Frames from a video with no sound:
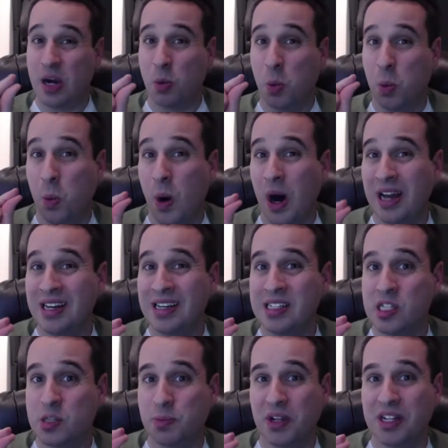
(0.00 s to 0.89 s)
1
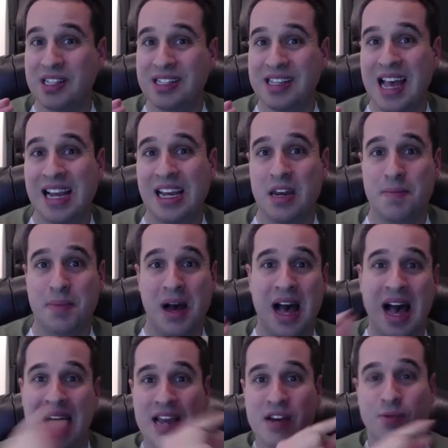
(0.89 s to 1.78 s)
split second
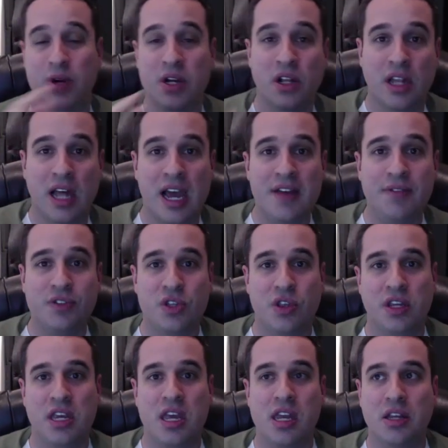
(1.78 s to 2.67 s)
behind real life, so
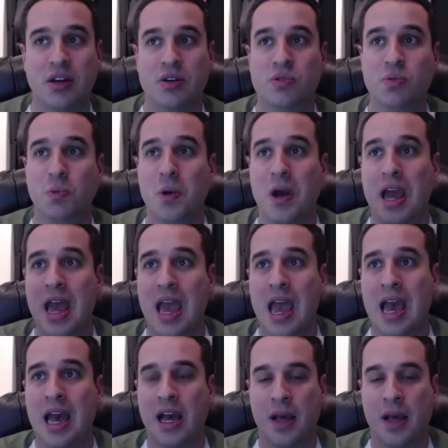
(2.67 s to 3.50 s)
the kid goes, wah,